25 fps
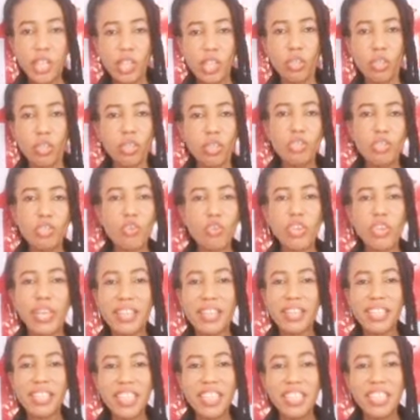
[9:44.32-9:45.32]
You know, so you
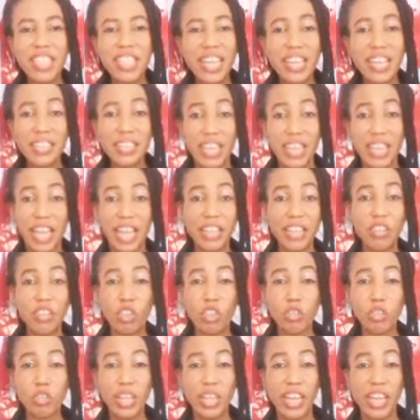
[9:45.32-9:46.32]
can't easily get scared,
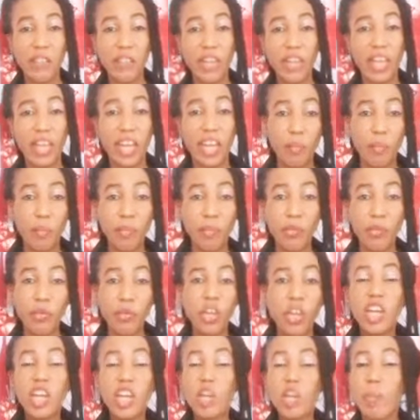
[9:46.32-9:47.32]
nothing can even harm
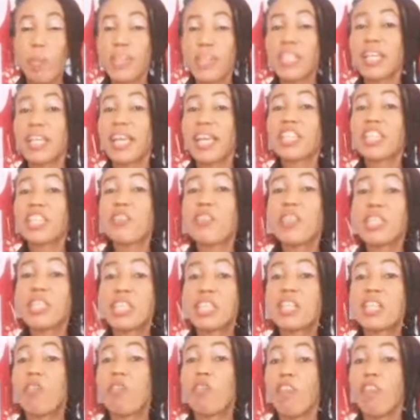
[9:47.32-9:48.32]
you. The person can't
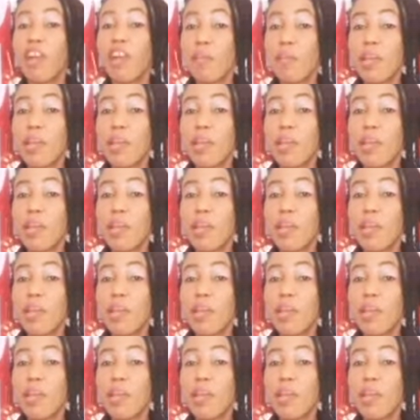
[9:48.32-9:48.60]
even think of